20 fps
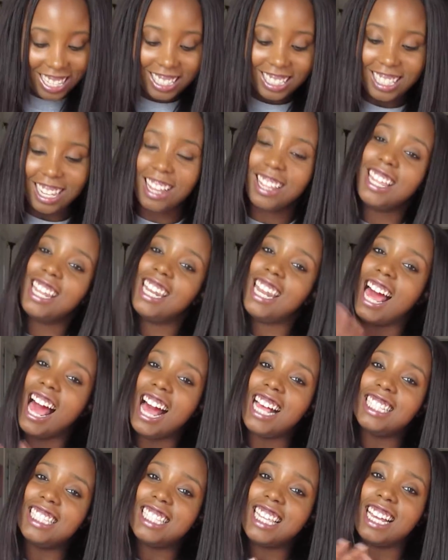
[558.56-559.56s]
So the
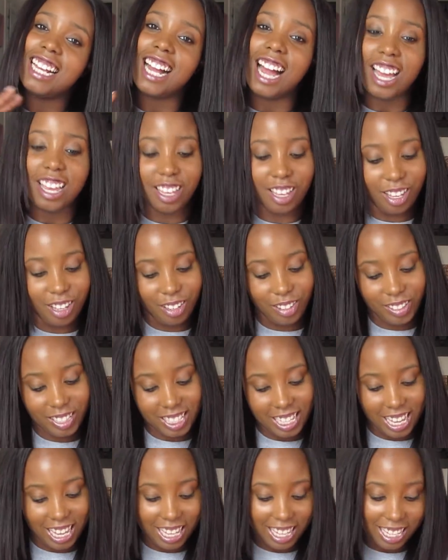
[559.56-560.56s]
last thing I
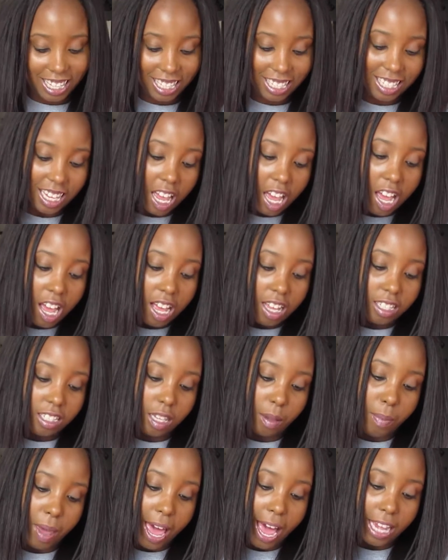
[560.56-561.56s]
use is
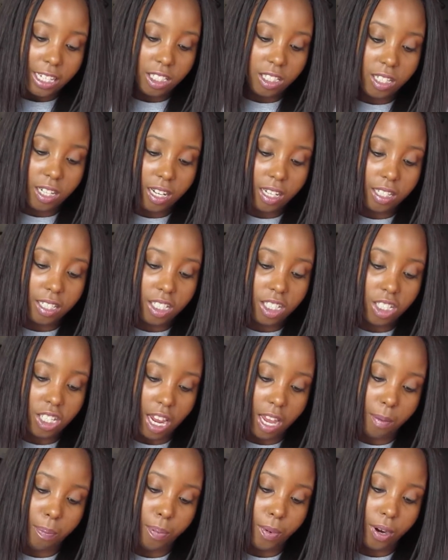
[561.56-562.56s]
Sebastian
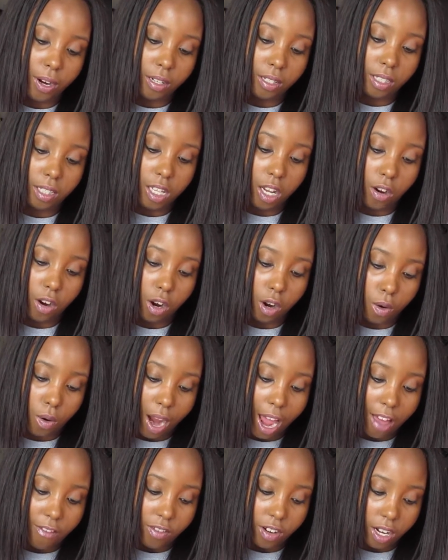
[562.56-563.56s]
Shaper Zero
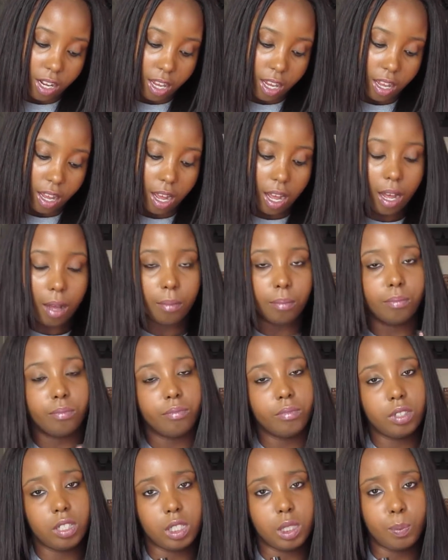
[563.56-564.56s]
Gravity.
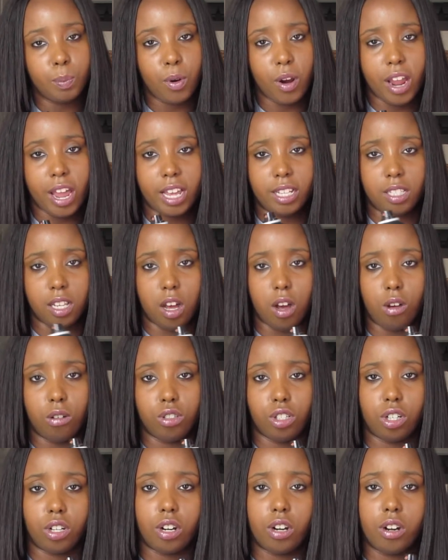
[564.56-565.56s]
It's a spray to
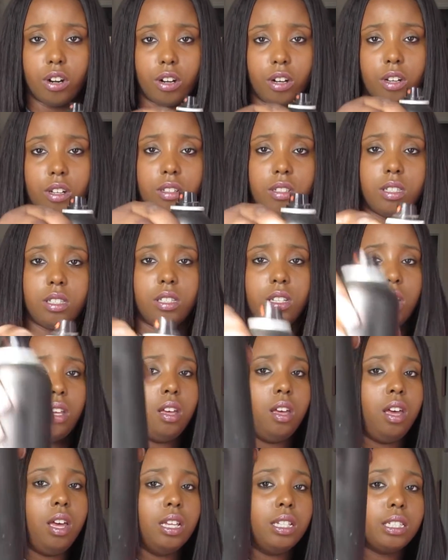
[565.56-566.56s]
hold your curls.
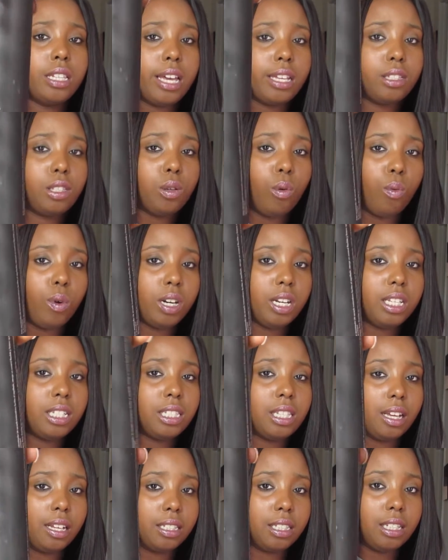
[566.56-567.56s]
It's like
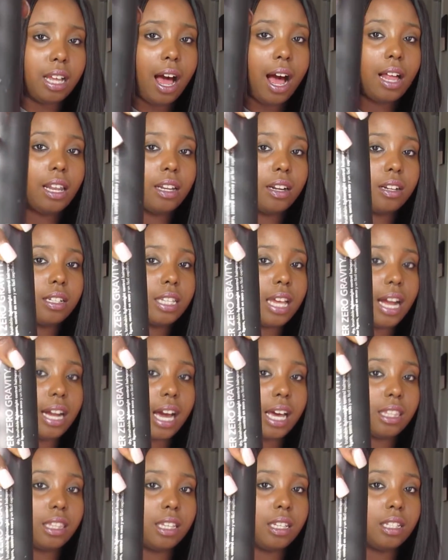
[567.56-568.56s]
$26. I
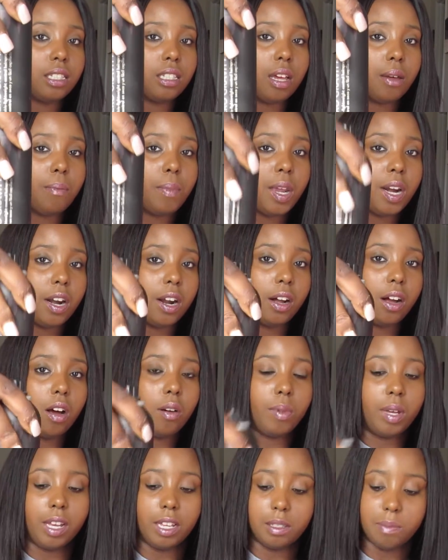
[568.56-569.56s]
got this a minute ago
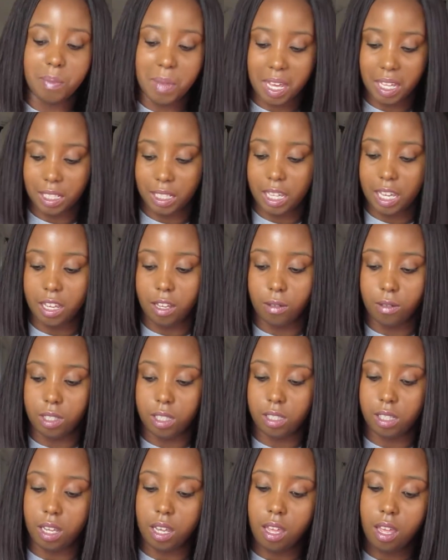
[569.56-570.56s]
because Ming Lee
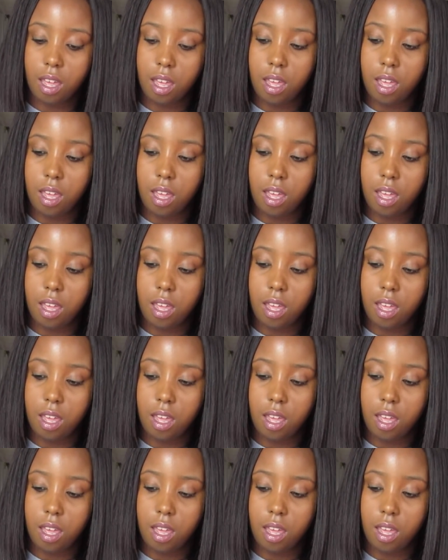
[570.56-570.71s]
uses it.